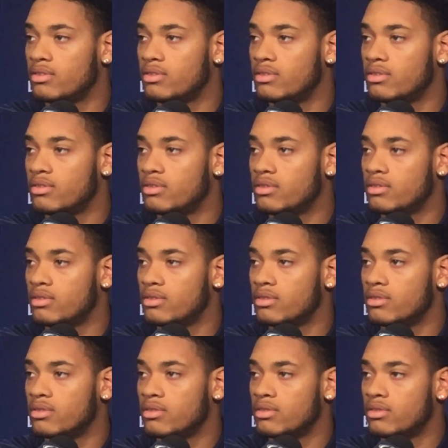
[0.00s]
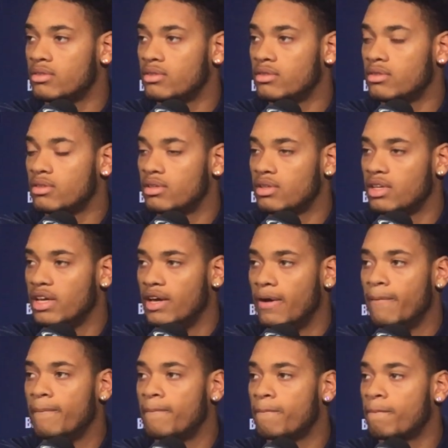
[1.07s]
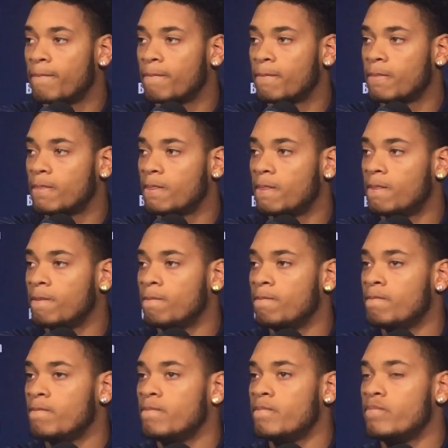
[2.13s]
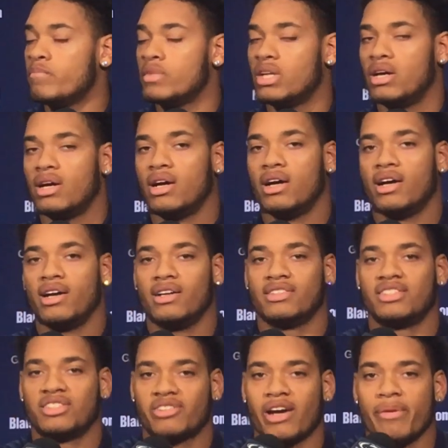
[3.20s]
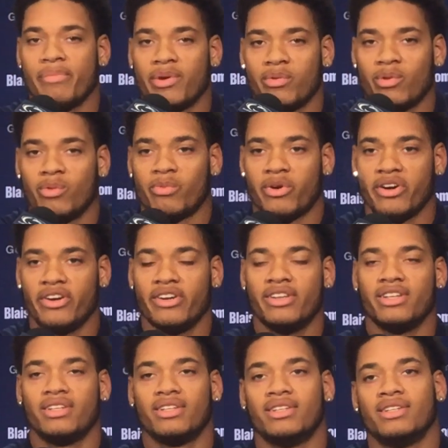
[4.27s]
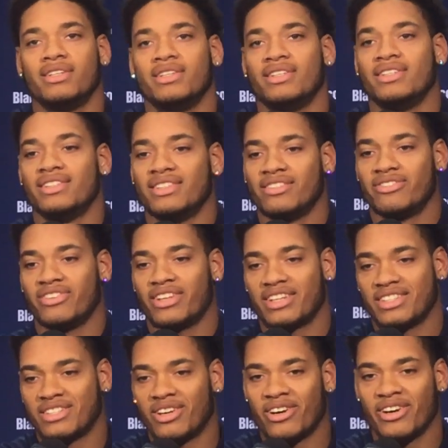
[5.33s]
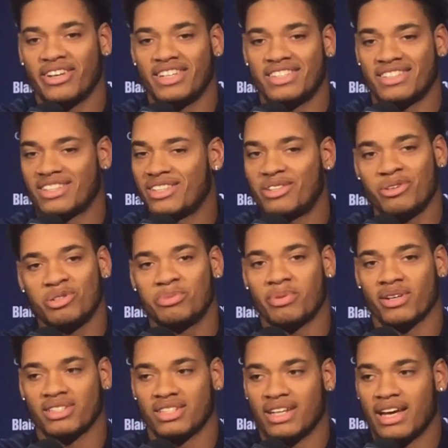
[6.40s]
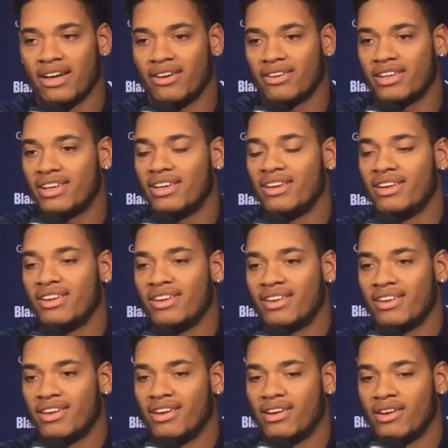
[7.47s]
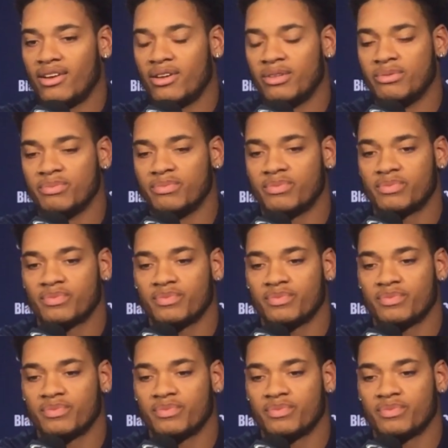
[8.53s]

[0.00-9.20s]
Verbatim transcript: a quote unquote new guy, um, yeah. you know, starting this weekend? Uh, describe him in one word. I feel like it's hard. He's a huge personality. Um,